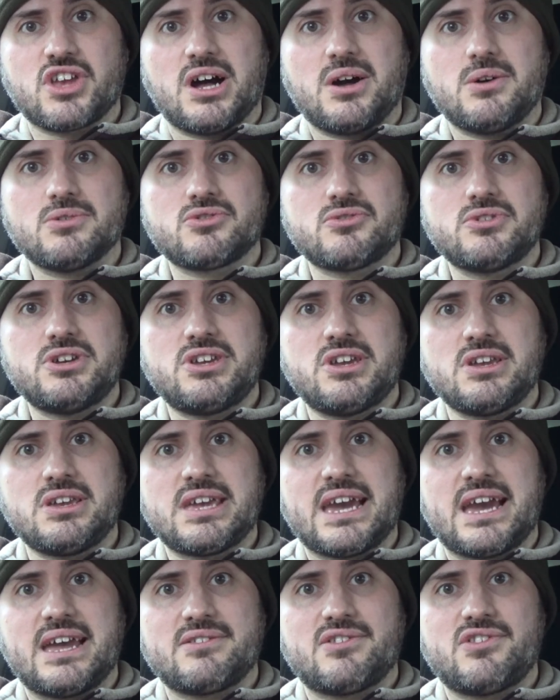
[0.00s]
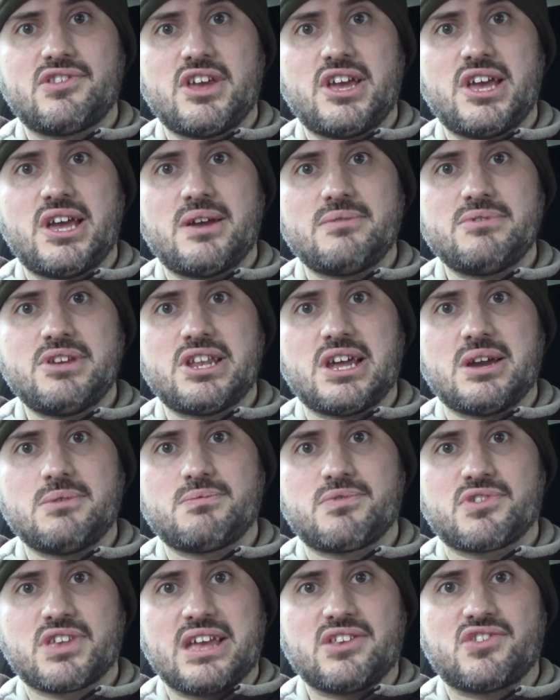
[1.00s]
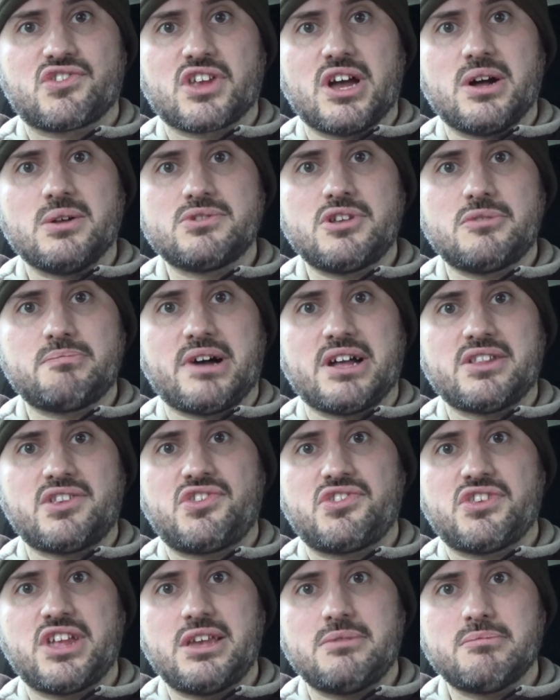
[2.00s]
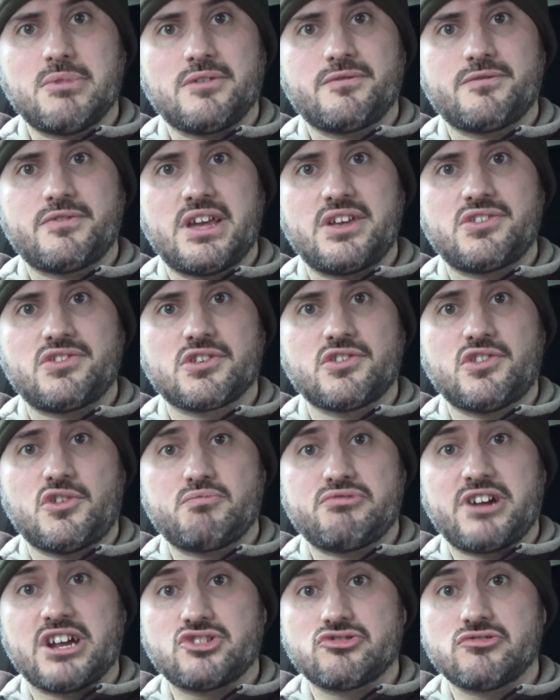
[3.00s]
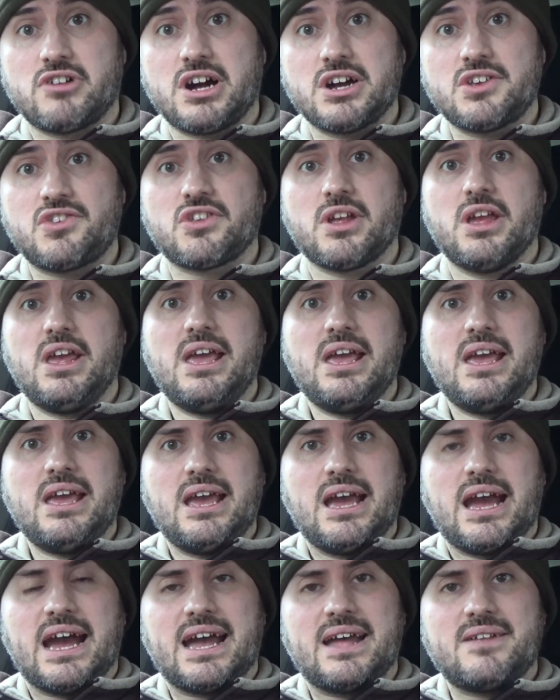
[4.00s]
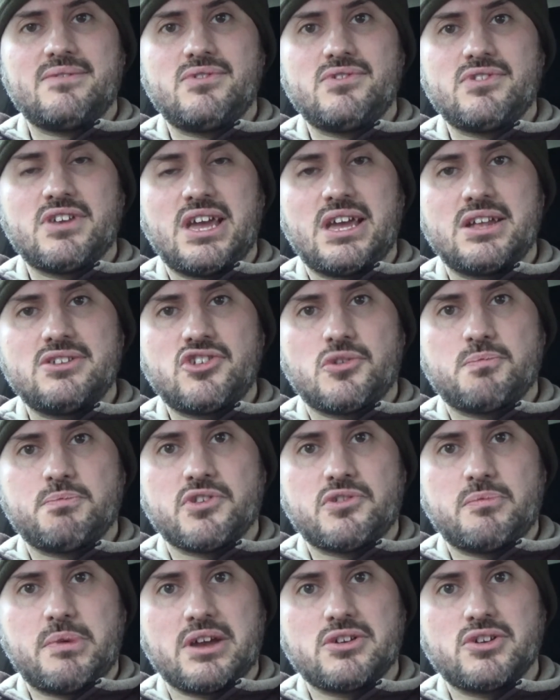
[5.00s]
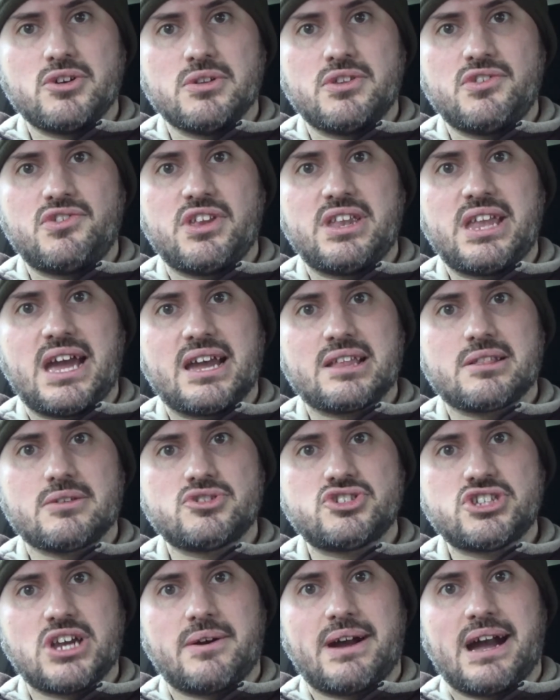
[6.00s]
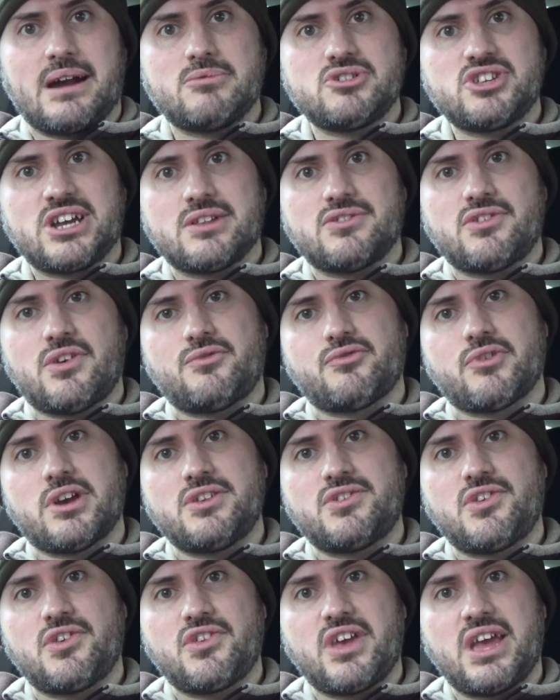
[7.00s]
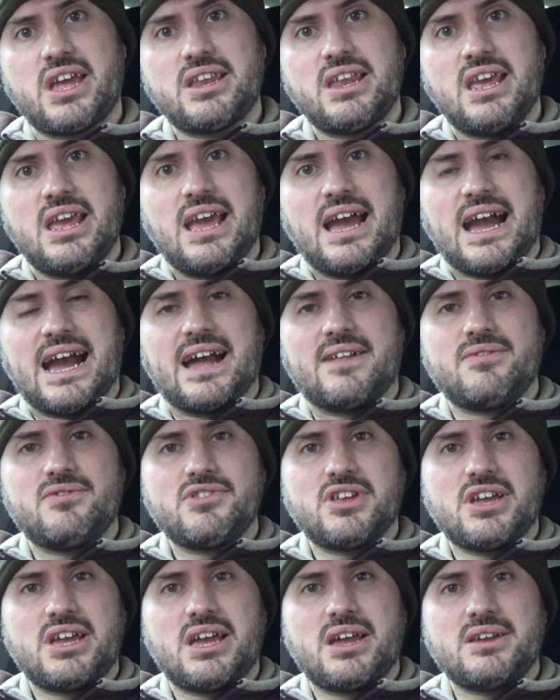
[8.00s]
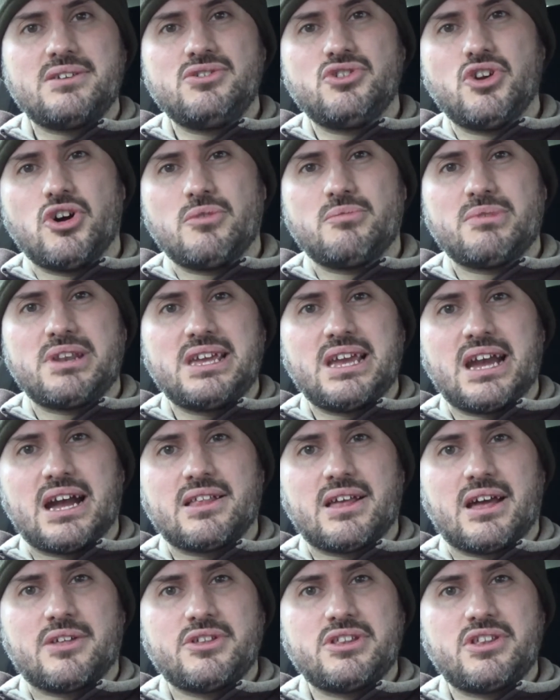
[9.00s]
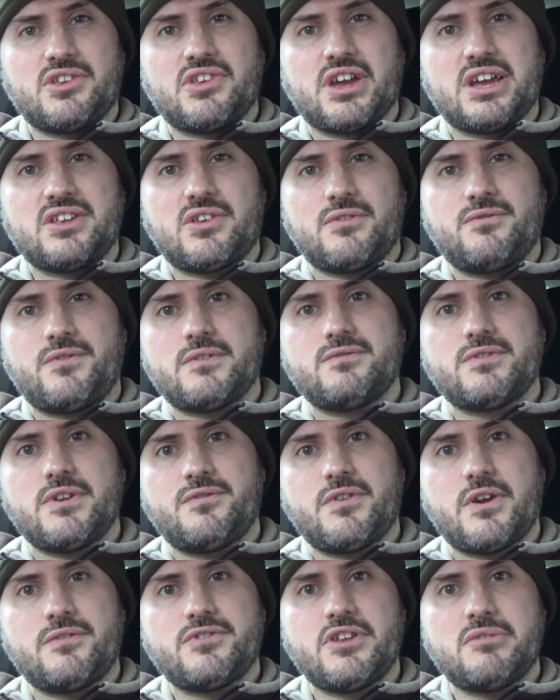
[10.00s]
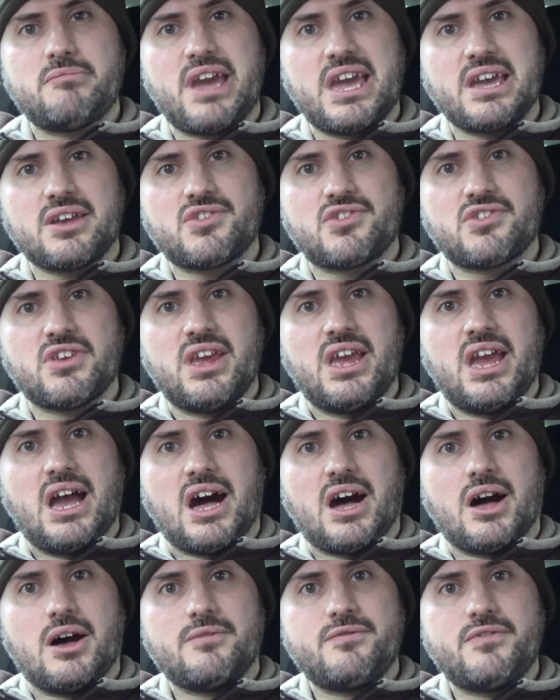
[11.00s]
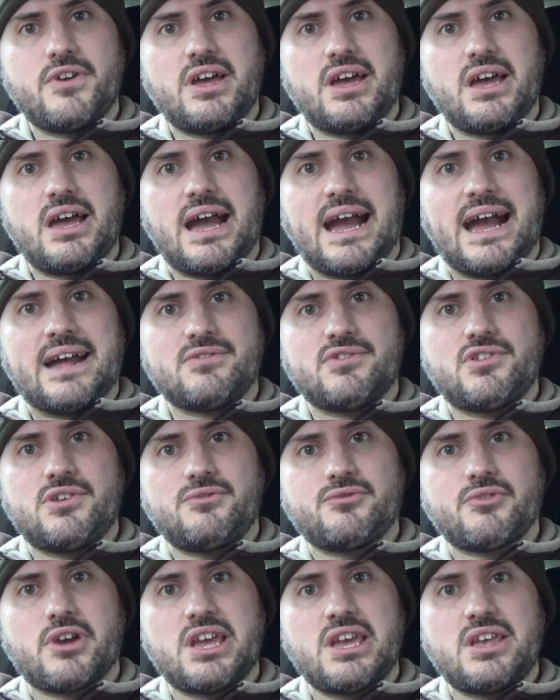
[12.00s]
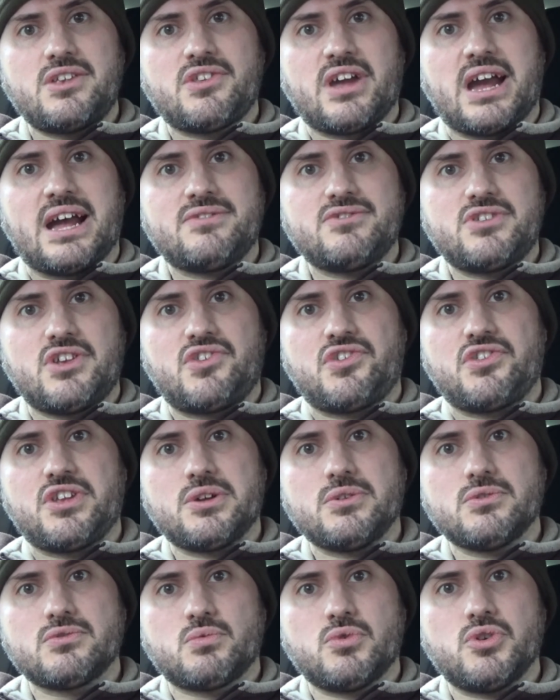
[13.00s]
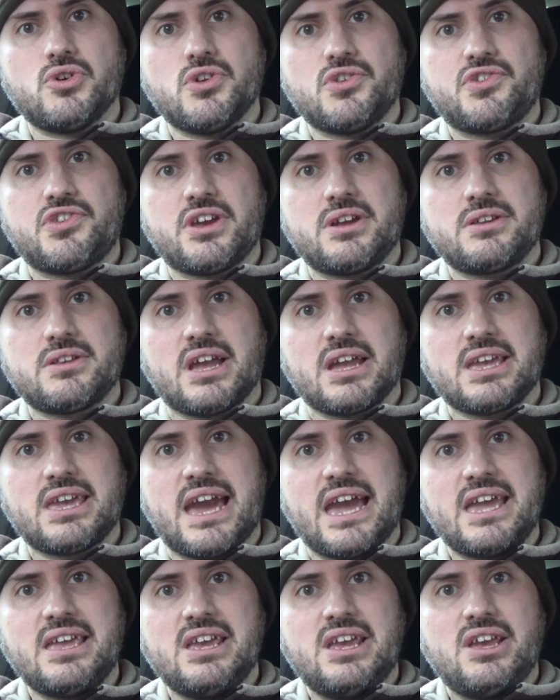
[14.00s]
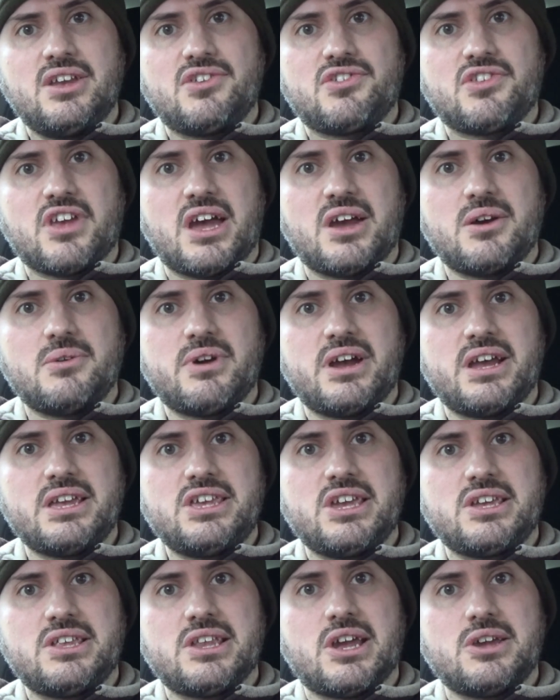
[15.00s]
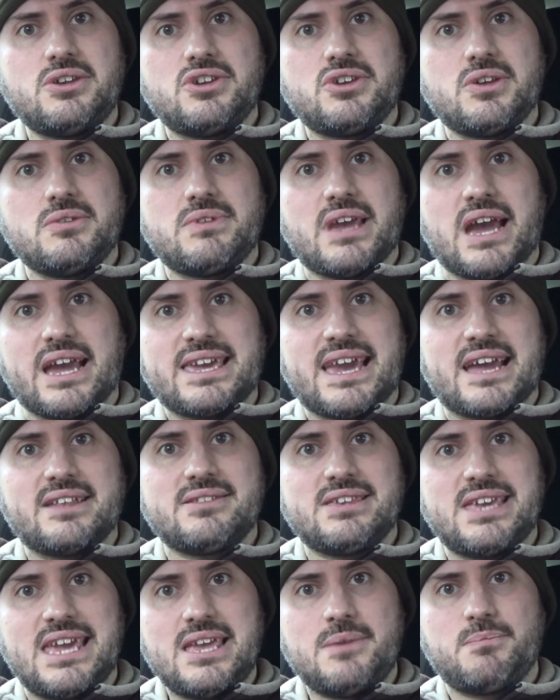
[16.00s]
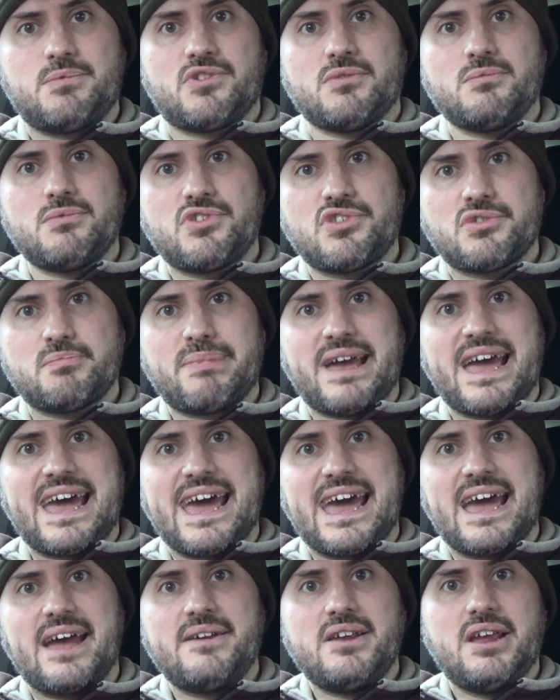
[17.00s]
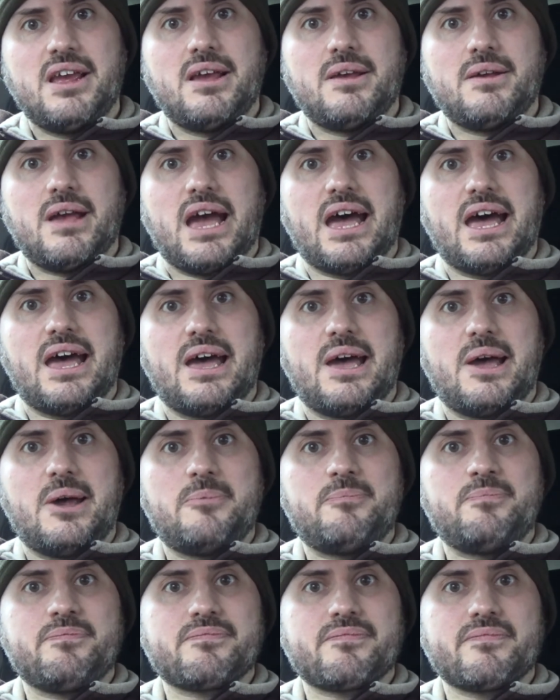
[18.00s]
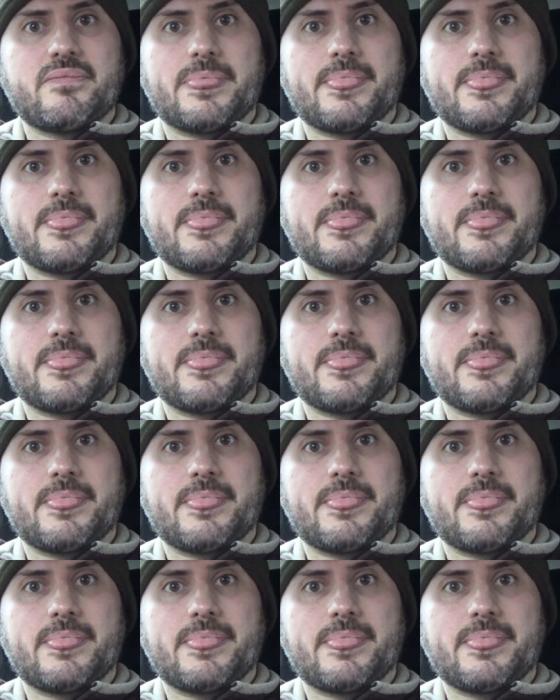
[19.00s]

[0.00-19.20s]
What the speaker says: cold, or you can get scalded by the steam off this because it's pressurized, and just puts a bit of coolant in there, it'll show how much antifreeze is in. And normally, I think they say it's a 50-50 mix of antifreeze and distilled water. Okay, so you can again keep some spare, like